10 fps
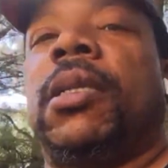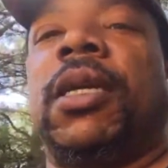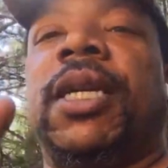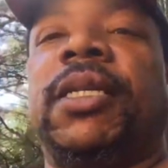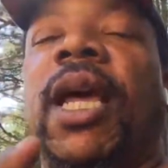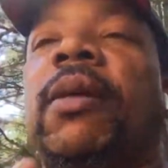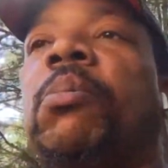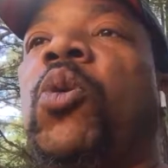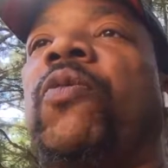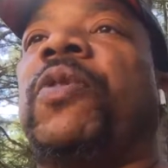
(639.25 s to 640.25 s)
Look at that
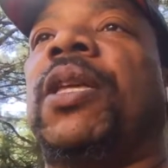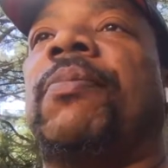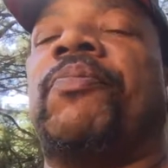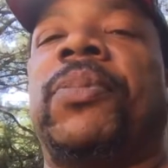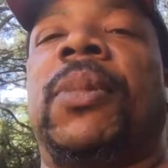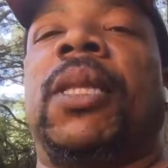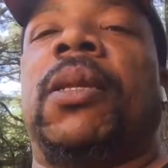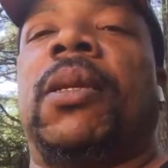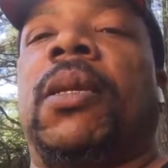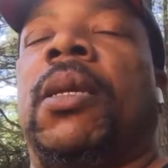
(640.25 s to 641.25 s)
movie,
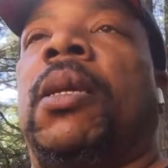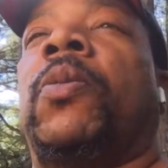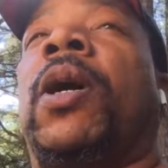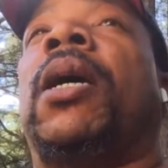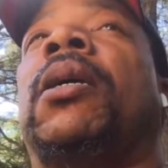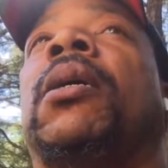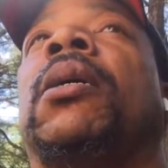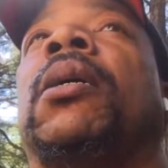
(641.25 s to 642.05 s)
right?